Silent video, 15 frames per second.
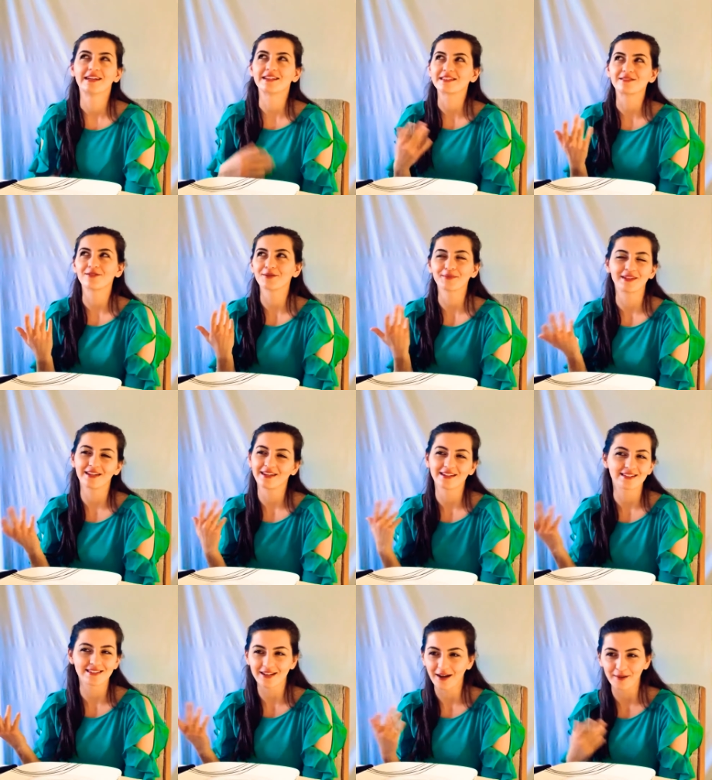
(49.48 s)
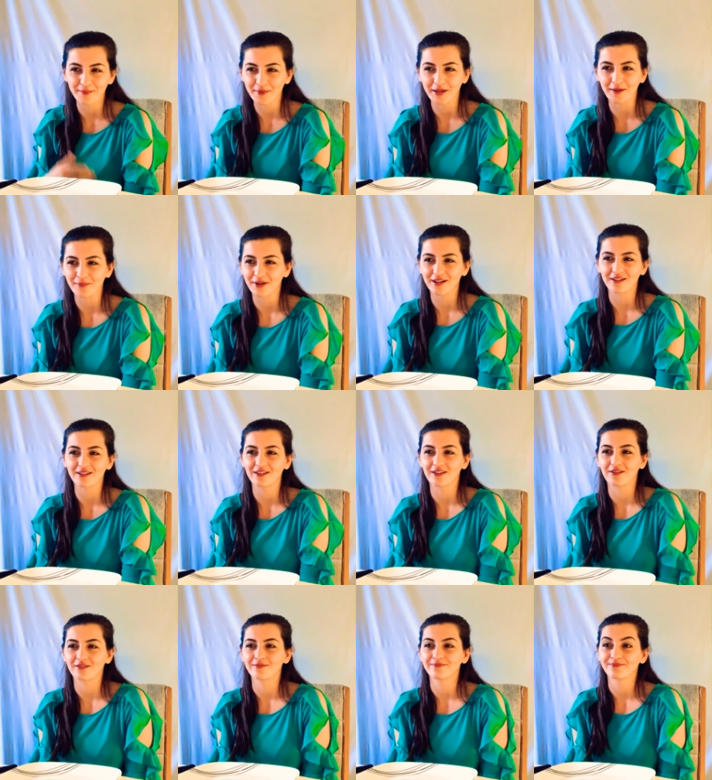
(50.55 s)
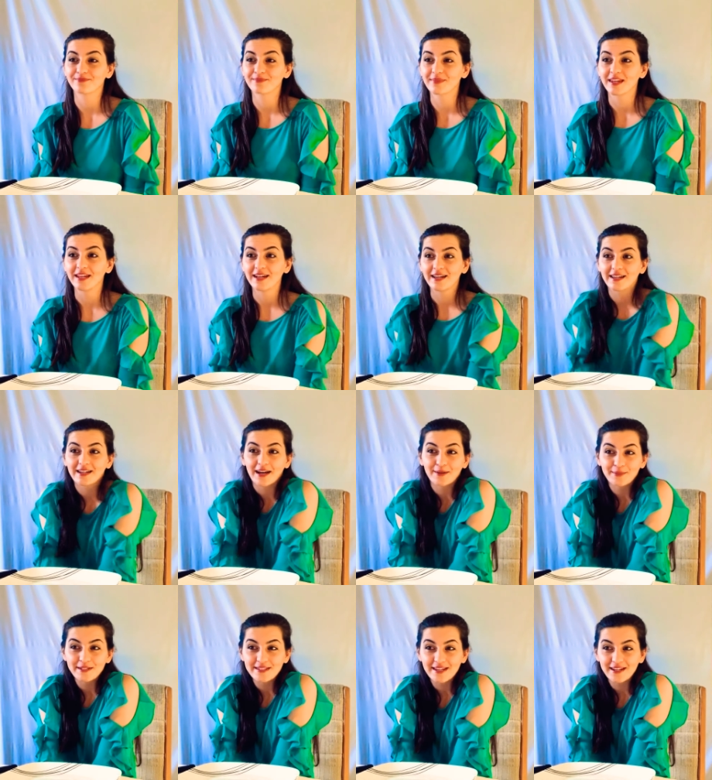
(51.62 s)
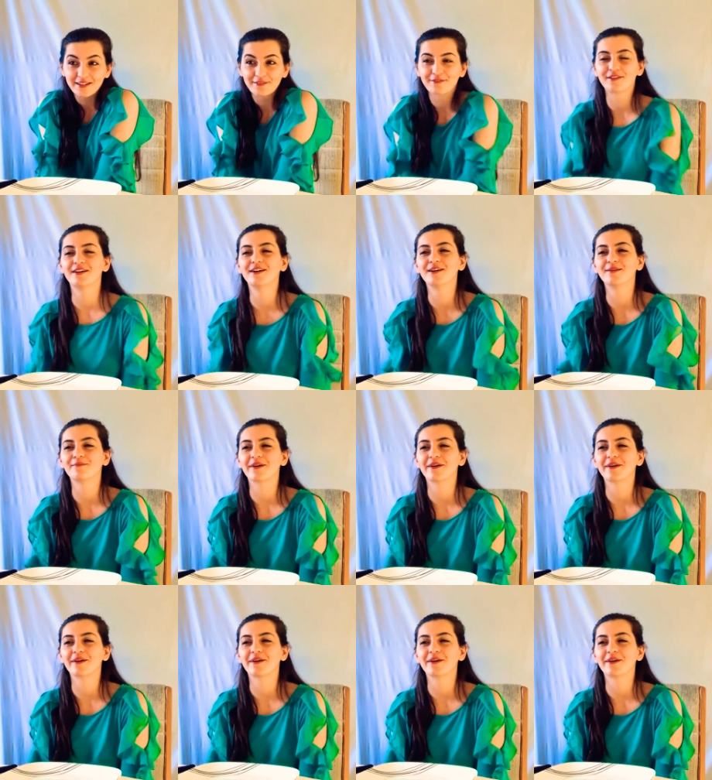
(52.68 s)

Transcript: it's normally, it's not me, but you know, gotta be safe.